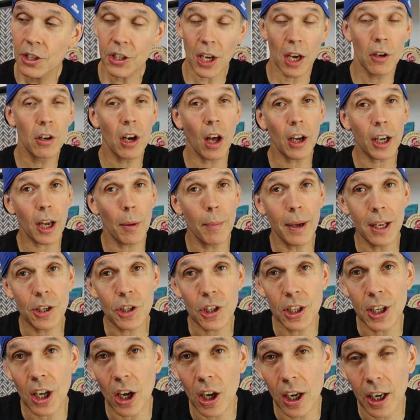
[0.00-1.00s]
So like I
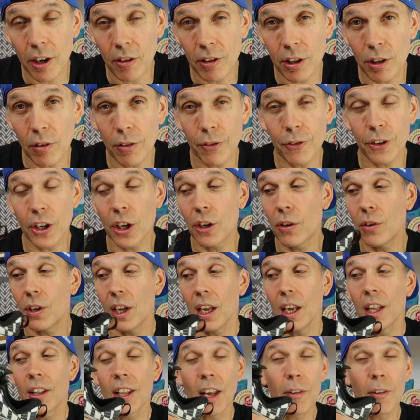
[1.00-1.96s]
mentioned earlier in the review,